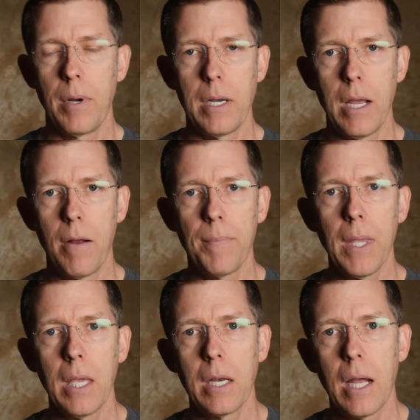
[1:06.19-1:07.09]
right now,
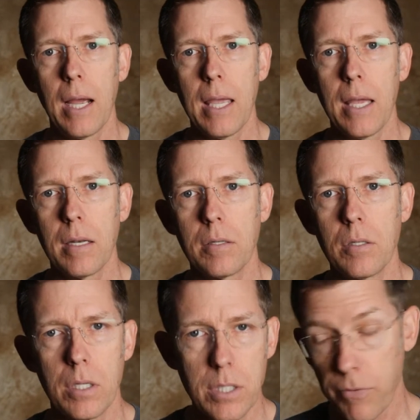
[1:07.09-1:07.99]
and I had
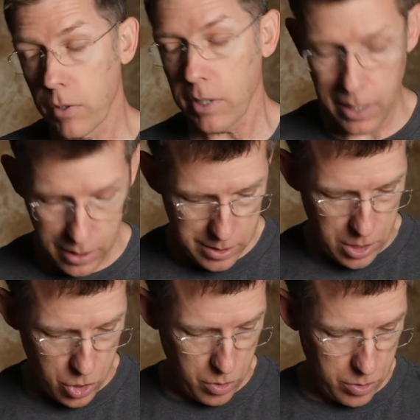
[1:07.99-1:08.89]
a different kind of
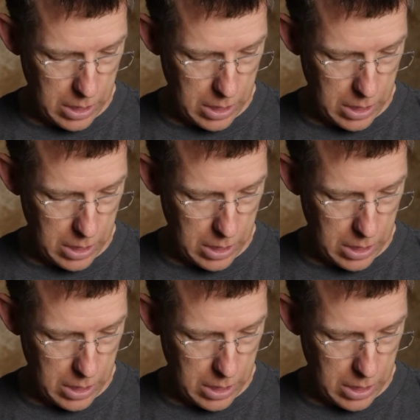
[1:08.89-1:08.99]
t-shirts.